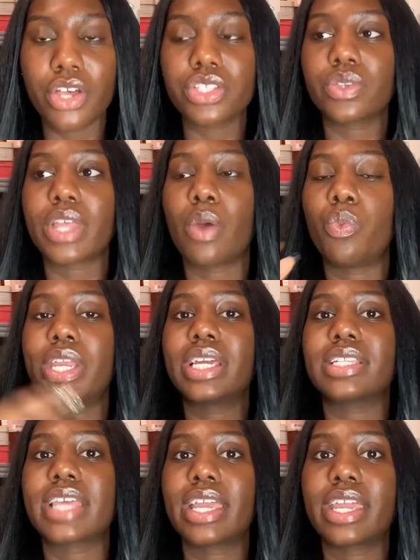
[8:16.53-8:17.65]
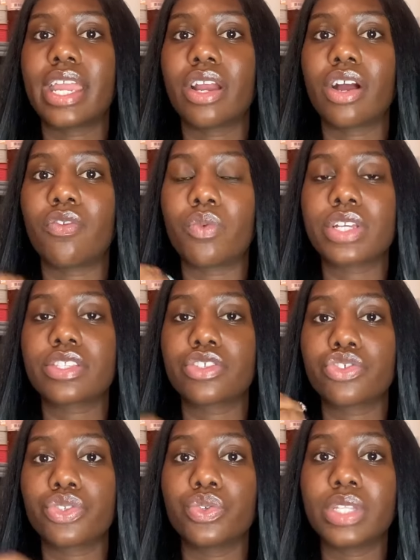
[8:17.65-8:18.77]
so that we can take care of what's
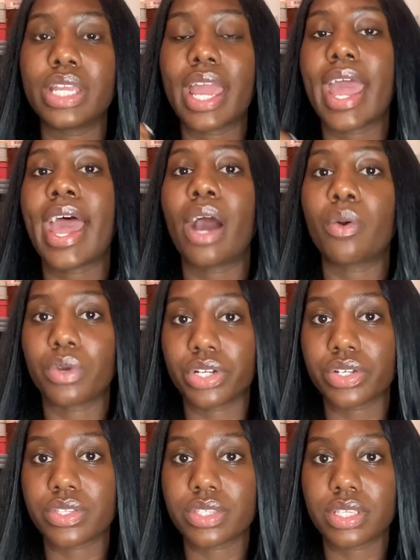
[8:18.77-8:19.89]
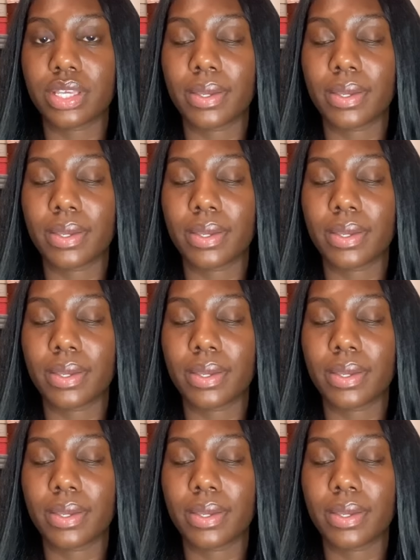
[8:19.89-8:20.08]
truly ours.